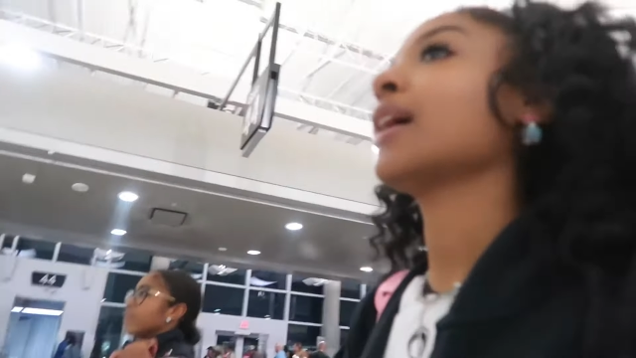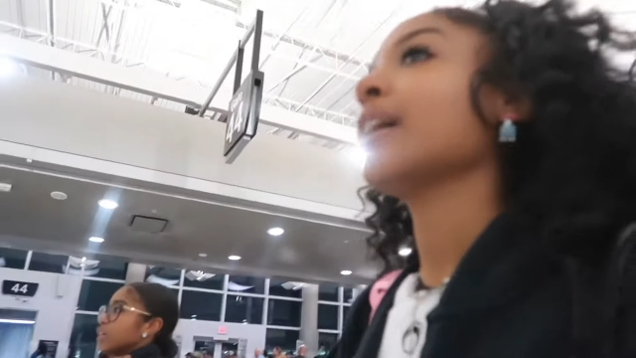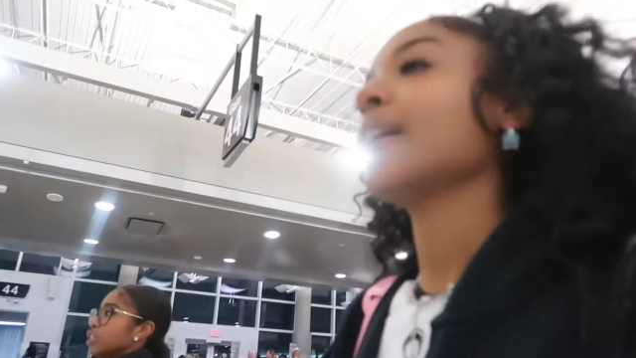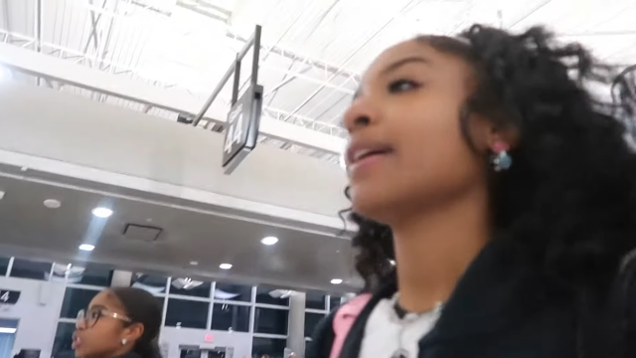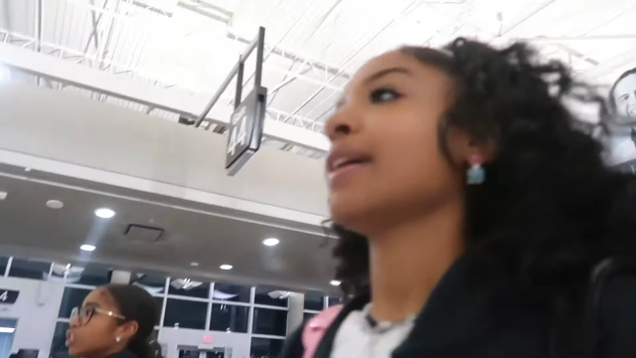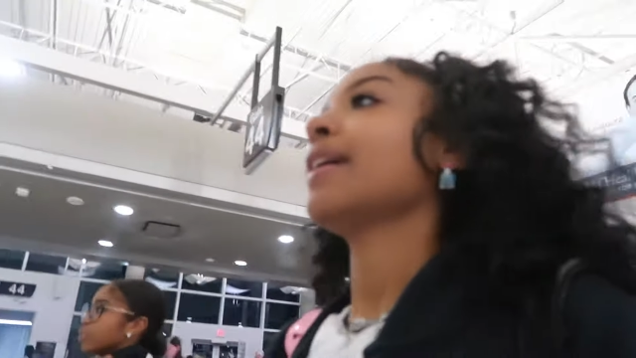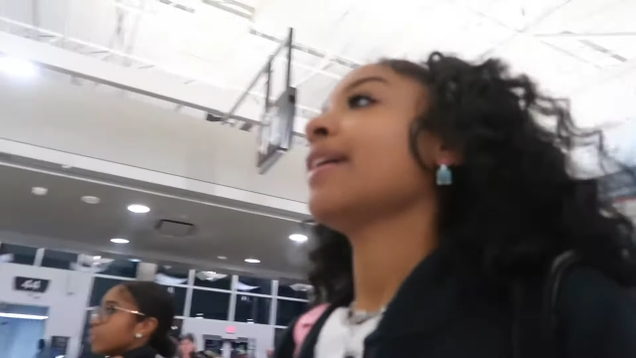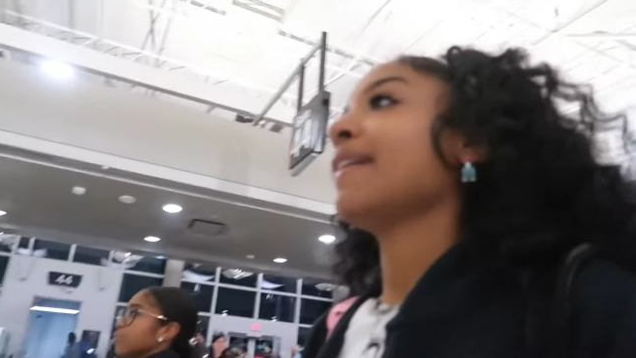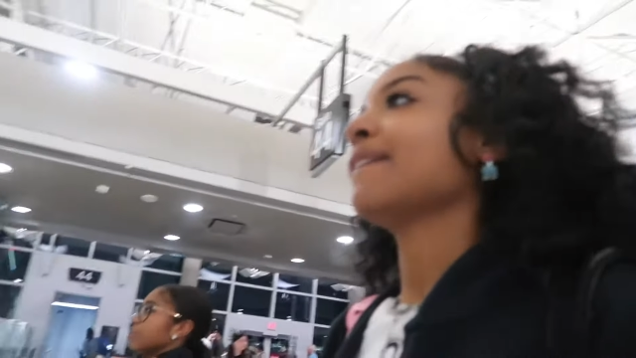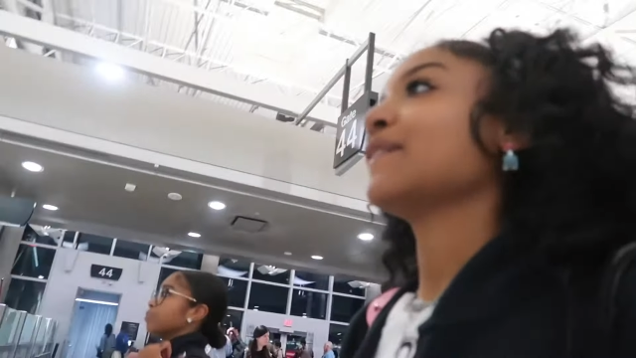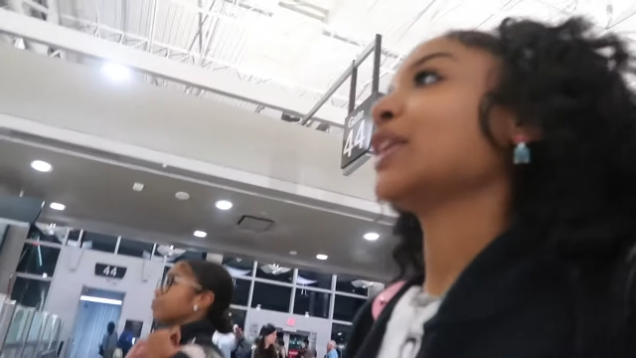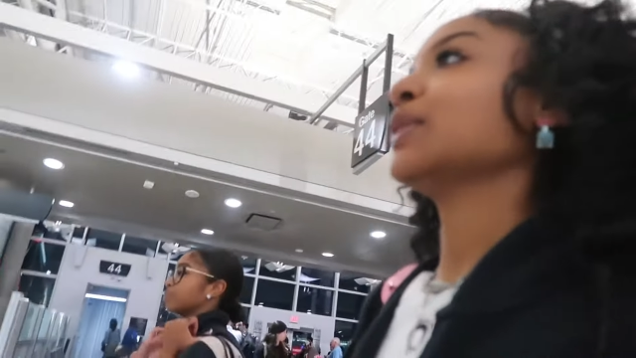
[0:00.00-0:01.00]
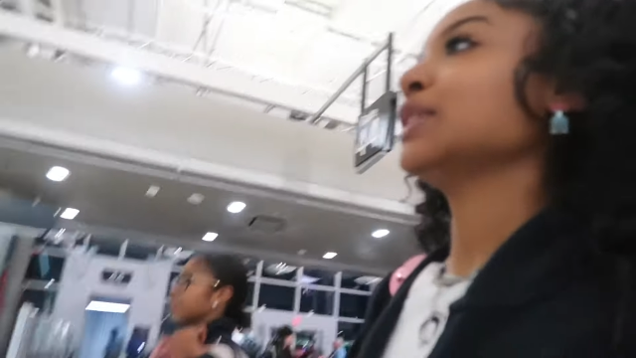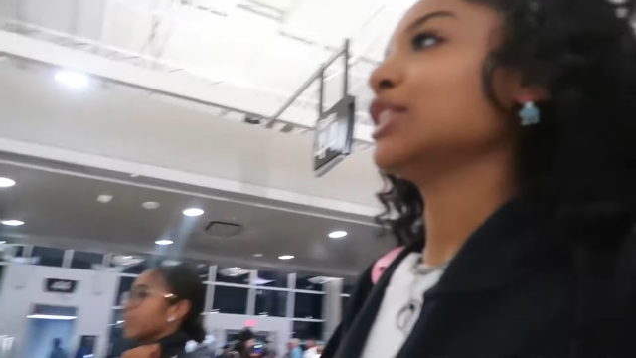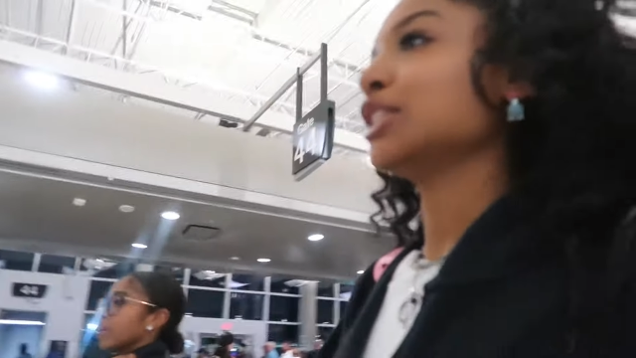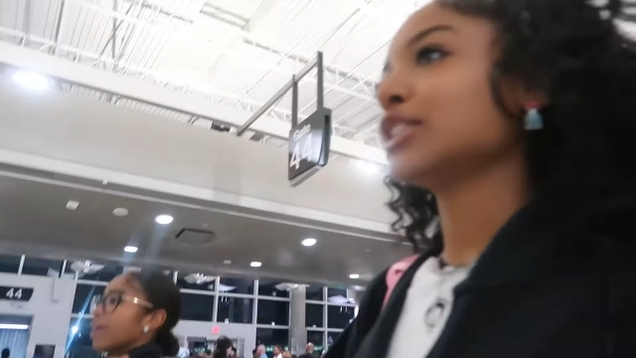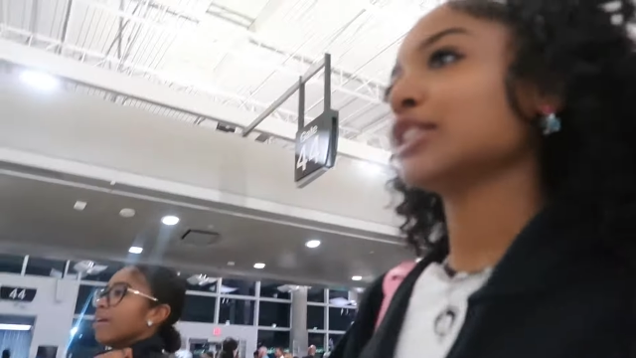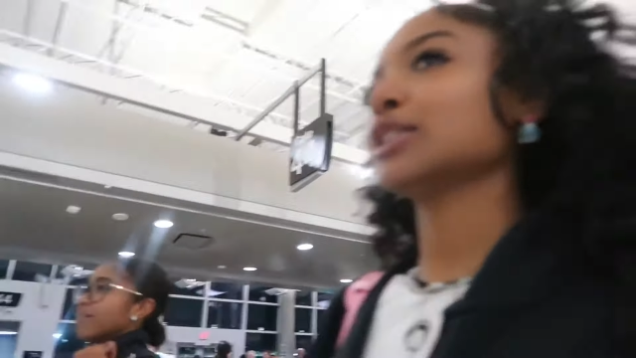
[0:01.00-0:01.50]
Very chill. Very
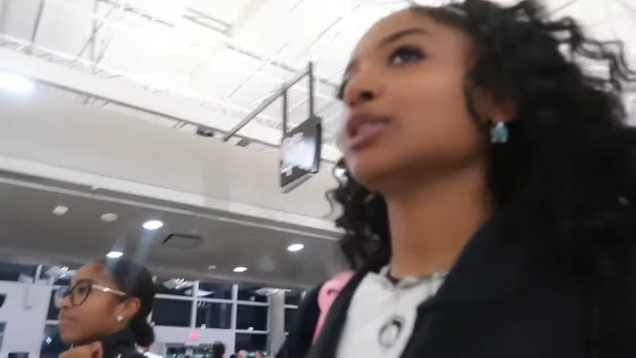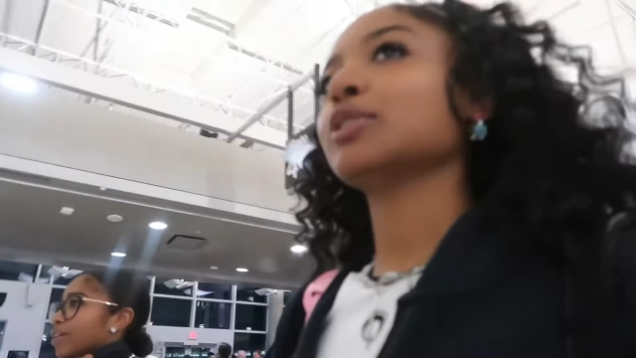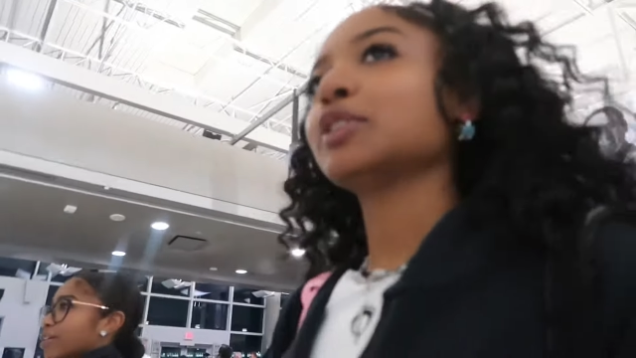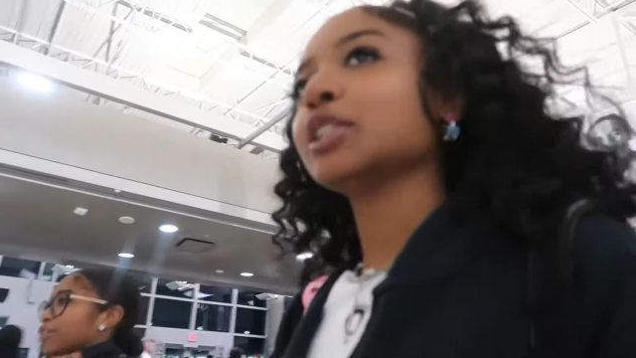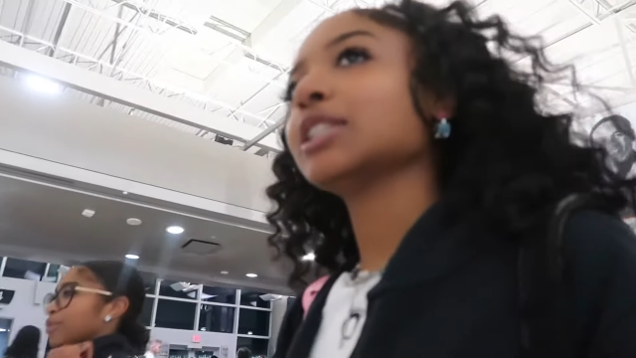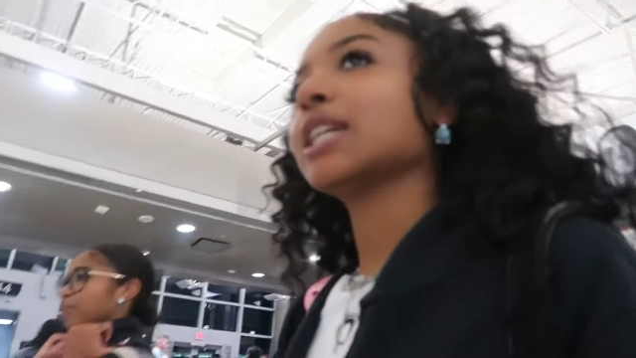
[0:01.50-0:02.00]
chill, very,